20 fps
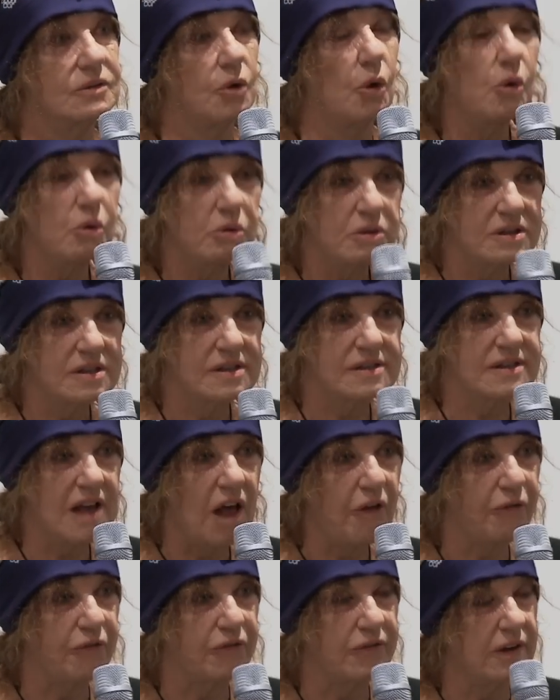all the
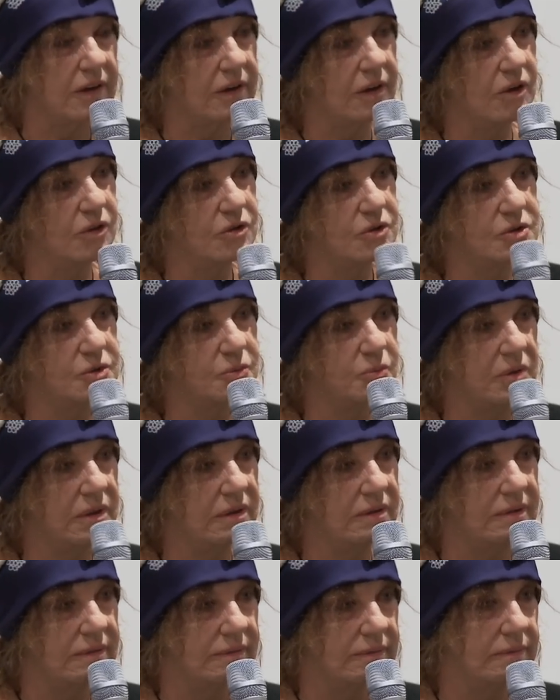stuff that goes
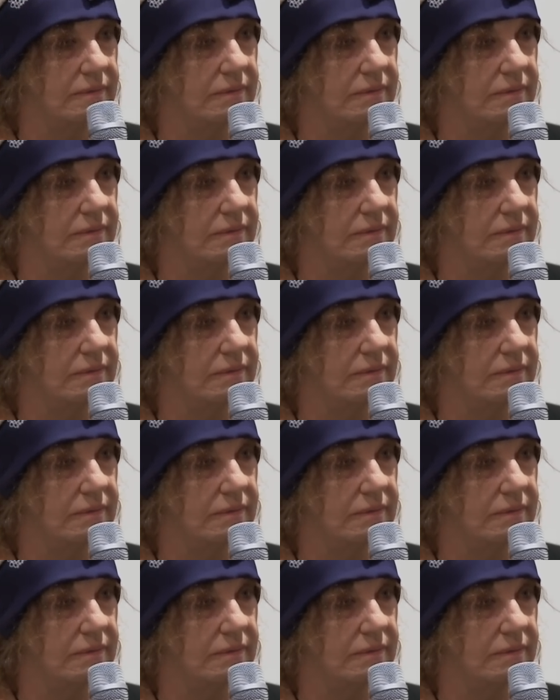with